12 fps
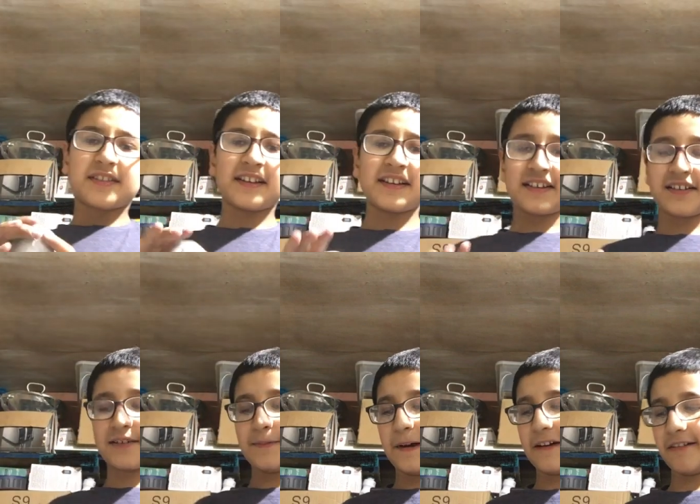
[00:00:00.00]
thinking
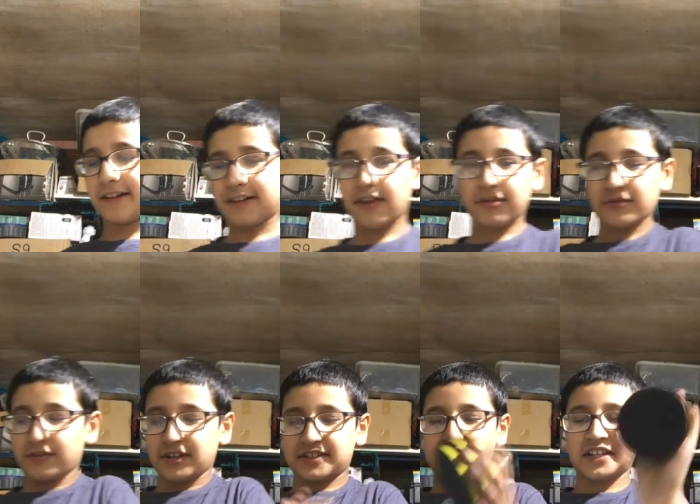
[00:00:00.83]
about it, and I thought
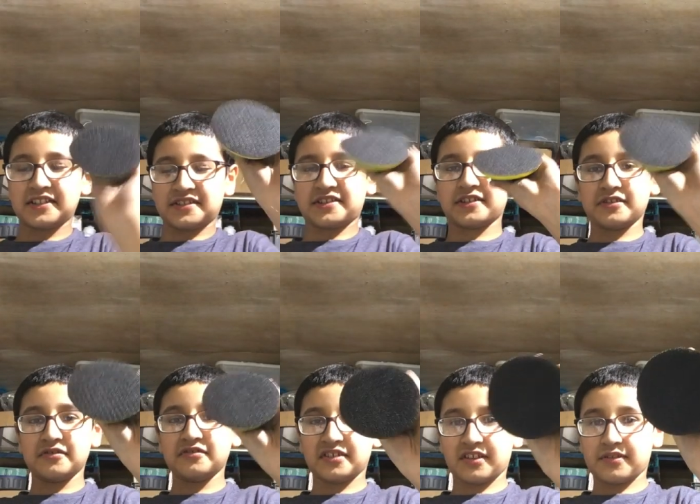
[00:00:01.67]
I'd change to
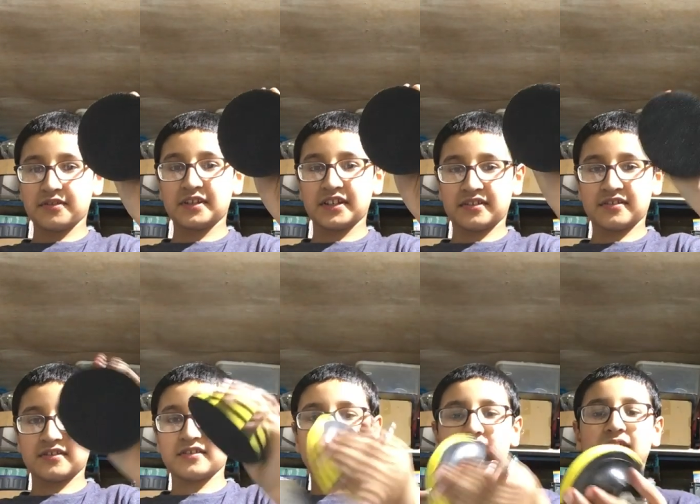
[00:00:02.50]
using this.
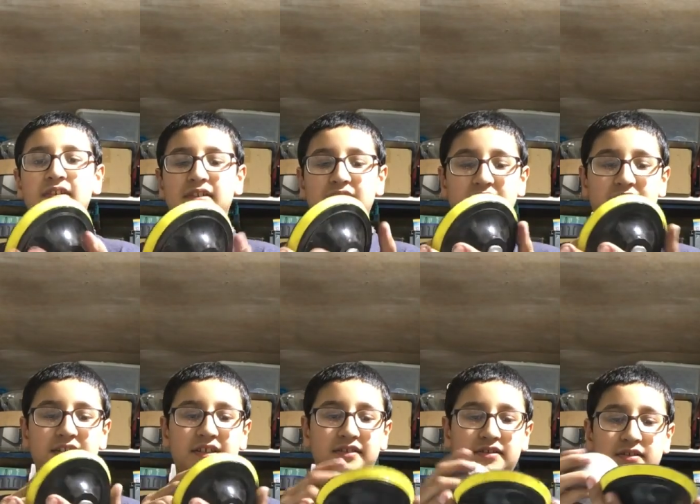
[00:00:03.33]

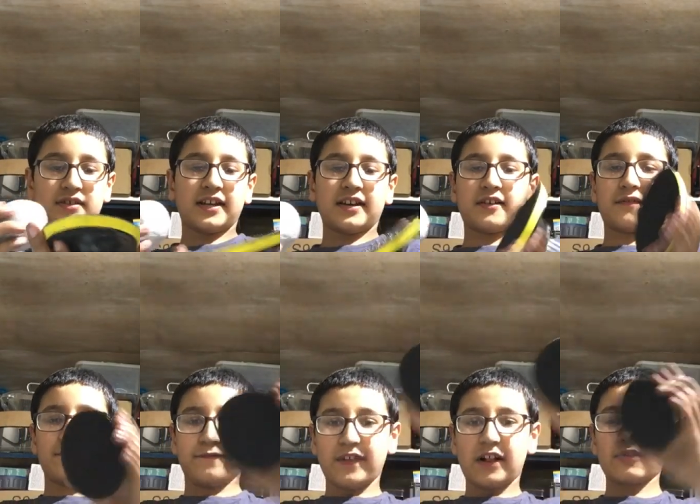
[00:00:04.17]
It's like
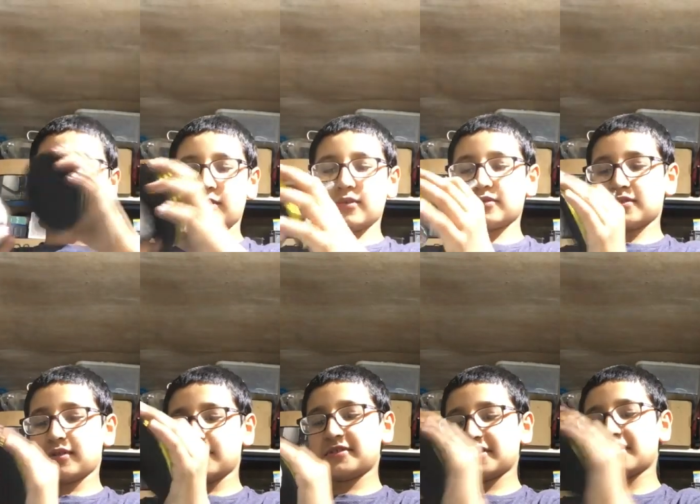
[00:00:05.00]
Velcro, so
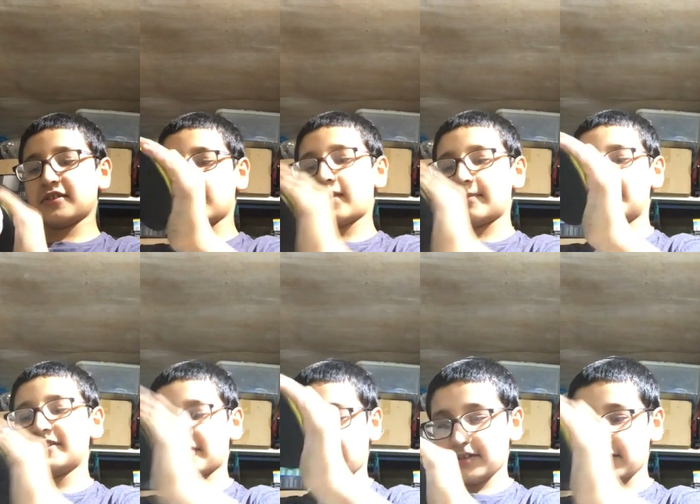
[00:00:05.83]
I'm just going to rub
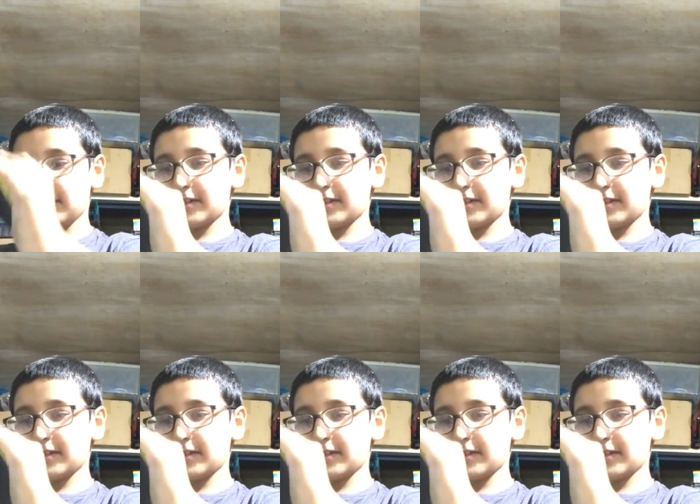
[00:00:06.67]
this on it.